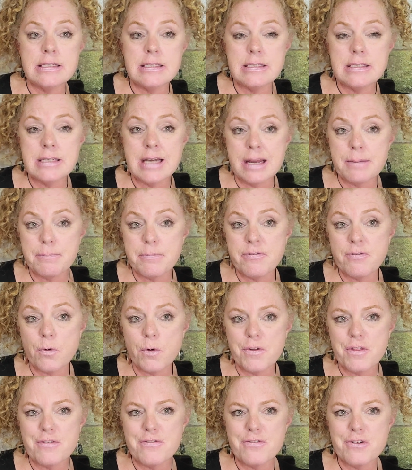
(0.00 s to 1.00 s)
night
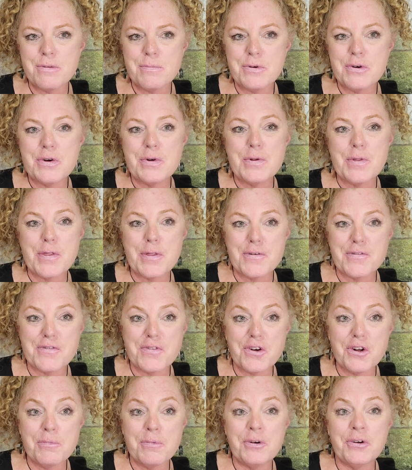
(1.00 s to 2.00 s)
before the full
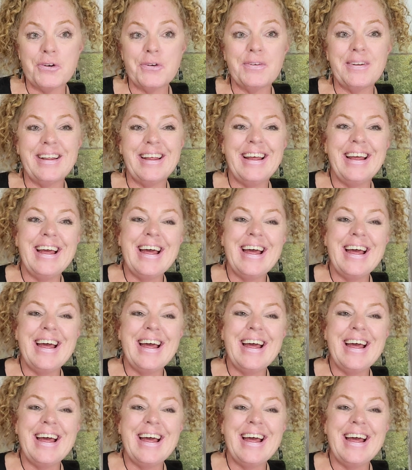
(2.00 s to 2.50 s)
moon,